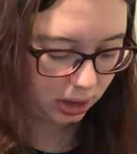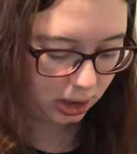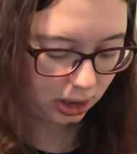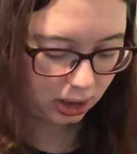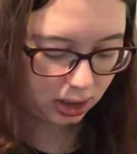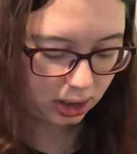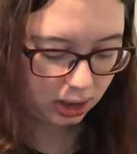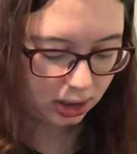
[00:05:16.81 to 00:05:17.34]

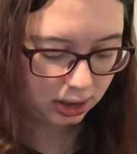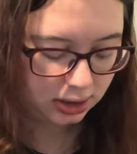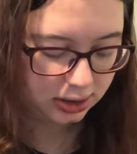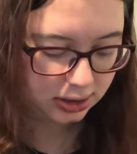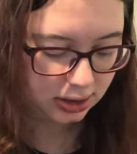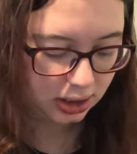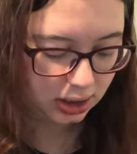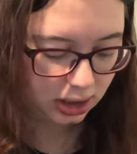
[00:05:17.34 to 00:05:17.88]

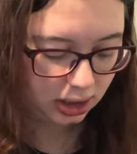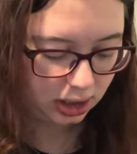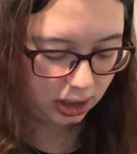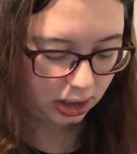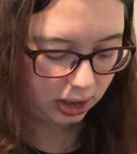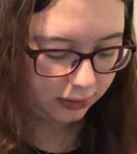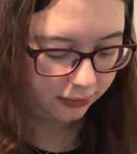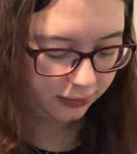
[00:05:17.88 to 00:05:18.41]
is
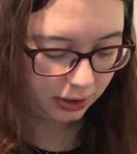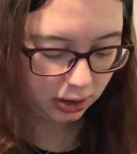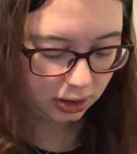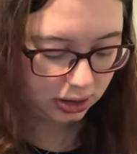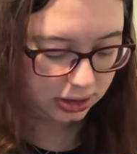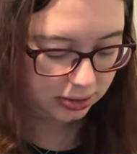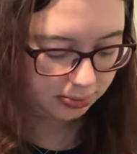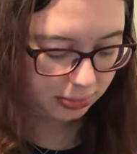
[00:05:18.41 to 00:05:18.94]
the
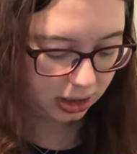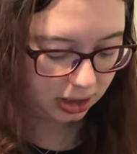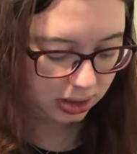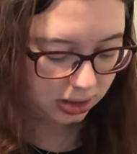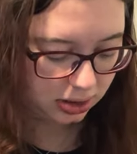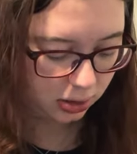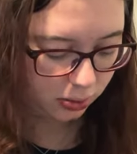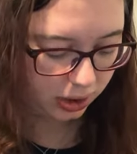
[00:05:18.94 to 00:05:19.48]
fingerless
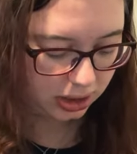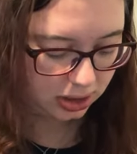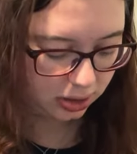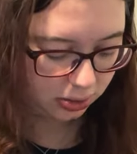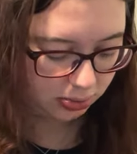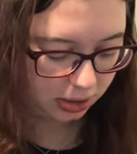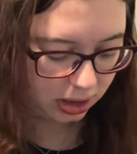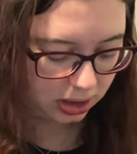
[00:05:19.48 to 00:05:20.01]
mitts, the
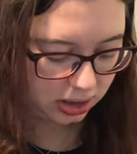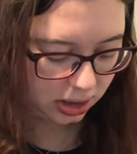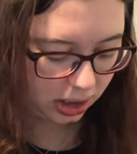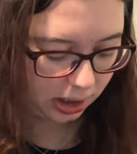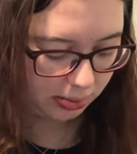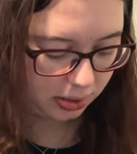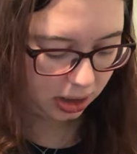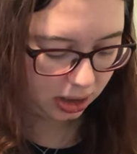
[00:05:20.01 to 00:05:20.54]
waystone mitts that
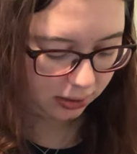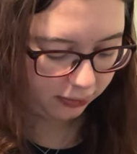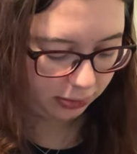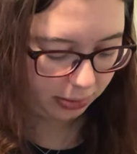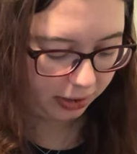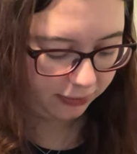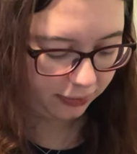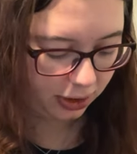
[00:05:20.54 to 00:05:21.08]
I'm knitting for
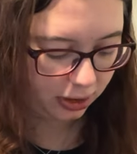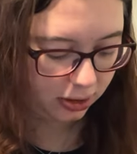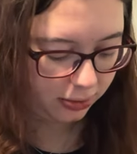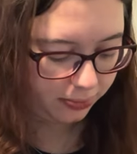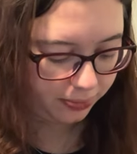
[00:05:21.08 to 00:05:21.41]
my friend.